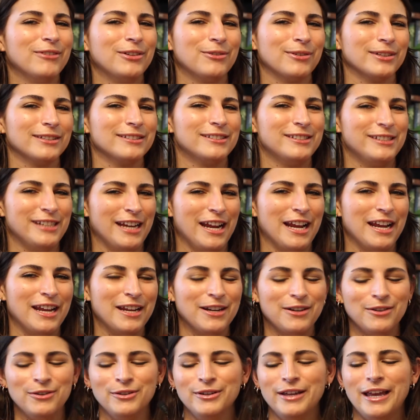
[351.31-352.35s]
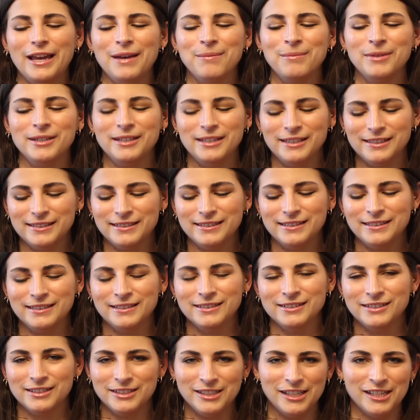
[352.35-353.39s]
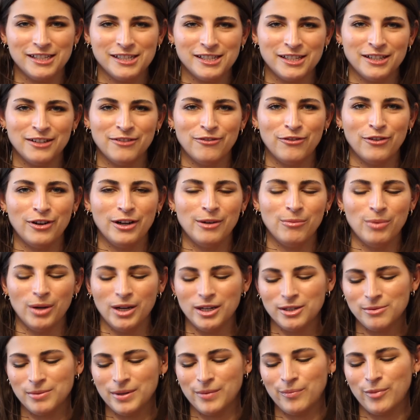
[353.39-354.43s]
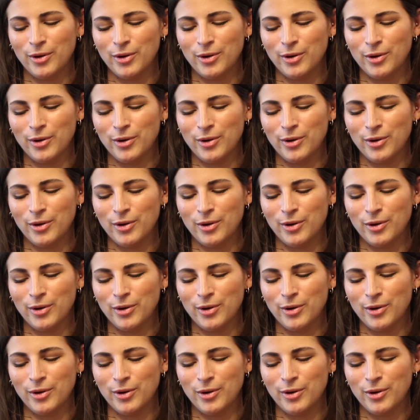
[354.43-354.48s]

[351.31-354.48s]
it was Jane who gave me this suggestion for a punishment